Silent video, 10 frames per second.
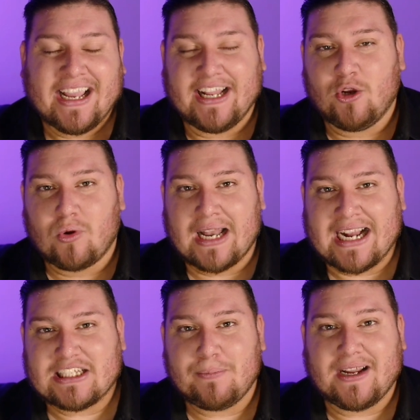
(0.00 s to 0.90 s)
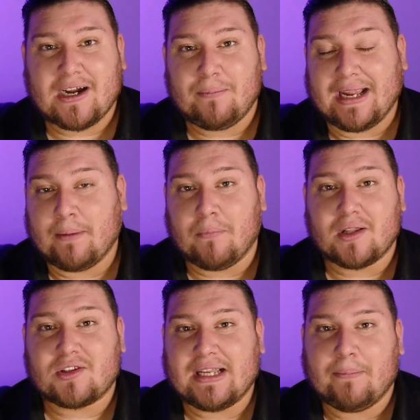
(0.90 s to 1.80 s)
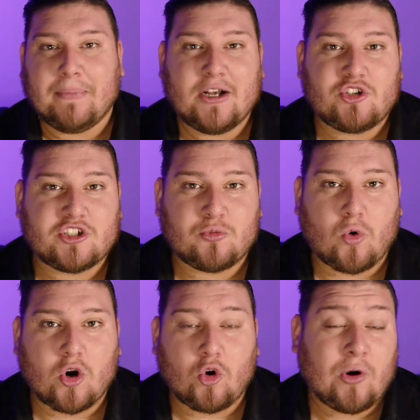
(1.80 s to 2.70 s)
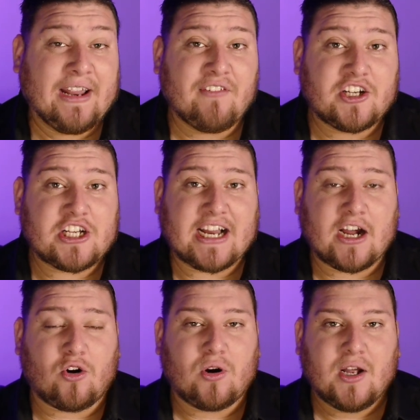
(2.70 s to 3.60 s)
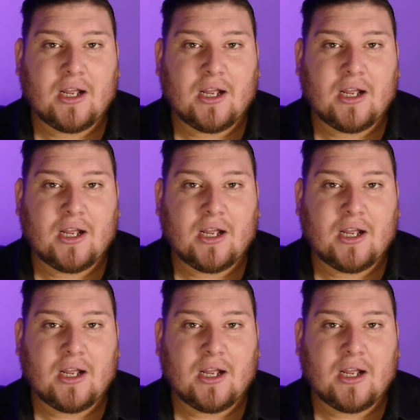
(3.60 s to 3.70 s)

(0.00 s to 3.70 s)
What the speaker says: and you would like to become a monthly ministry supporter or even check out